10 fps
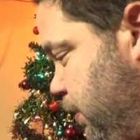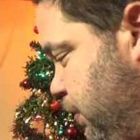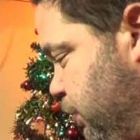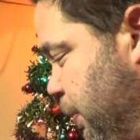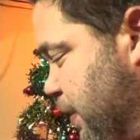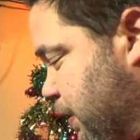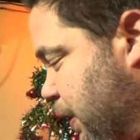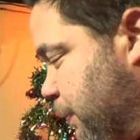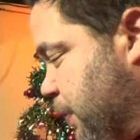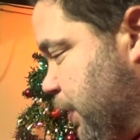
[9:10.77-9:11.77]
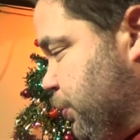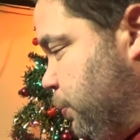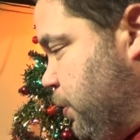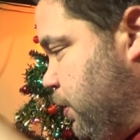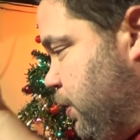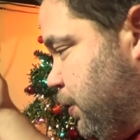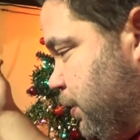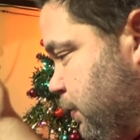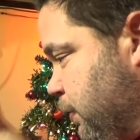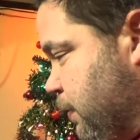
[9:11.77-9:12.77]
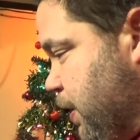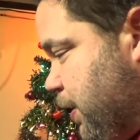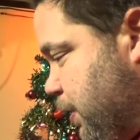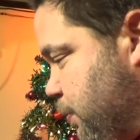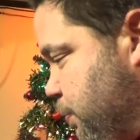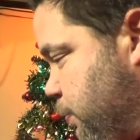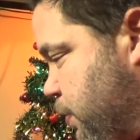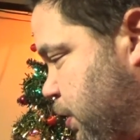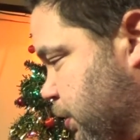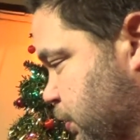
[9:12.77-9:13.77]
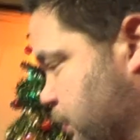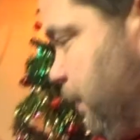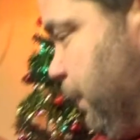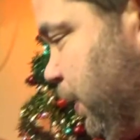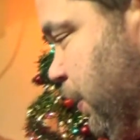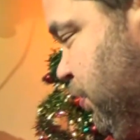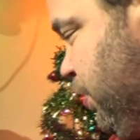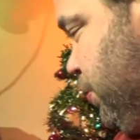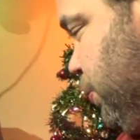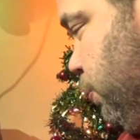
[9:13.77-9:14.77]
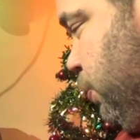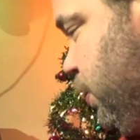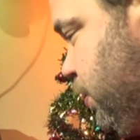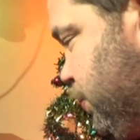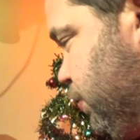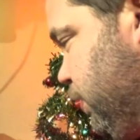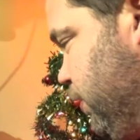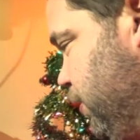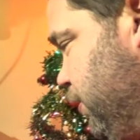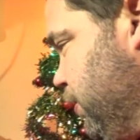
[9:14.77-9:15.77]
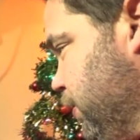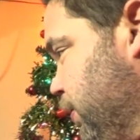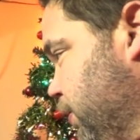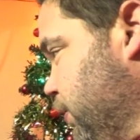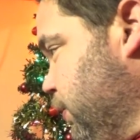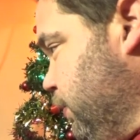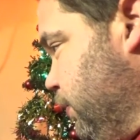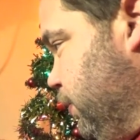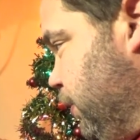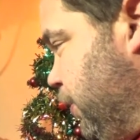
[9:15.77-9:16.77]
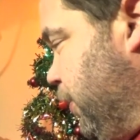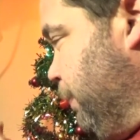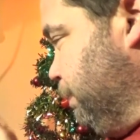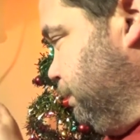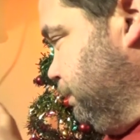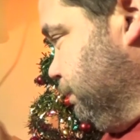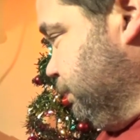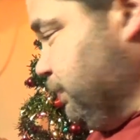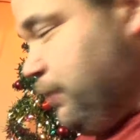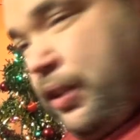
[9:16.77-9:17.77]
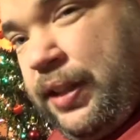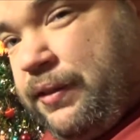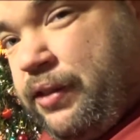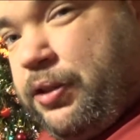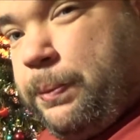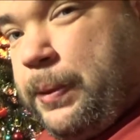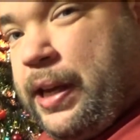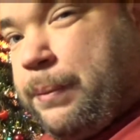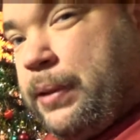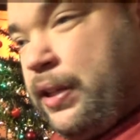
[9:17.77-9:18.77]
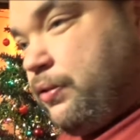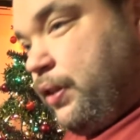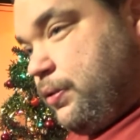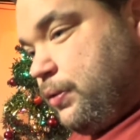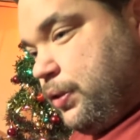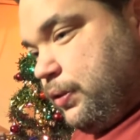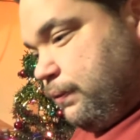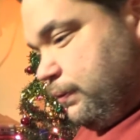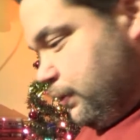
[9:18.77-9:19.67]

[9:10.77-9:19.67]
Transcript: The twin tape decks worked, the radio works, the graphic equalizer works. Um, the record player plays records.